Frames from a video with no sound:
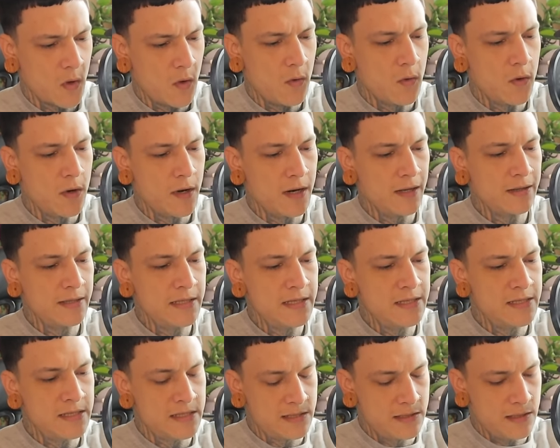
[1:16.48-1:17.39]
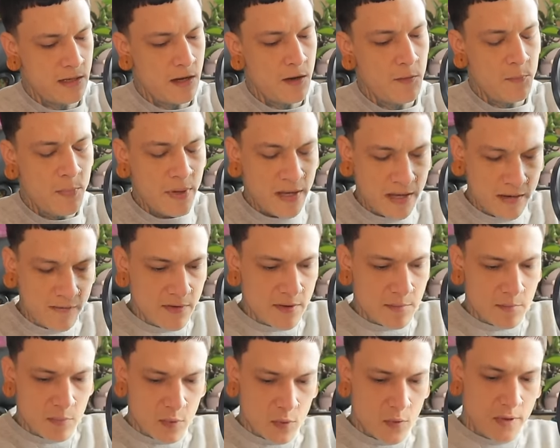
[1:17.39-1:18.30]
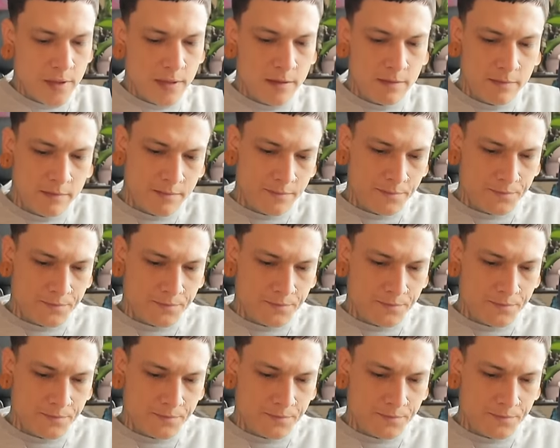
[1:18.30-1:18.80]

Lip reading: or at least a pivot point.